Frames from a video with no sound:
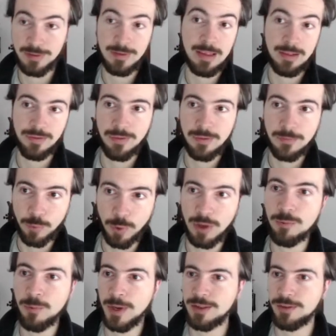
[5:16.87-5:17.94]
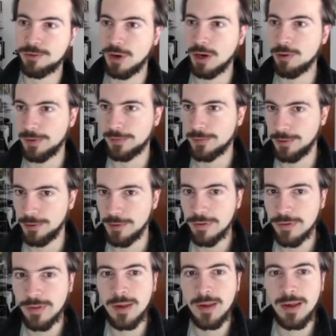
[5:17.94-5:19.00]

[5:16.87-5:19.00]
That's one way to go, of course,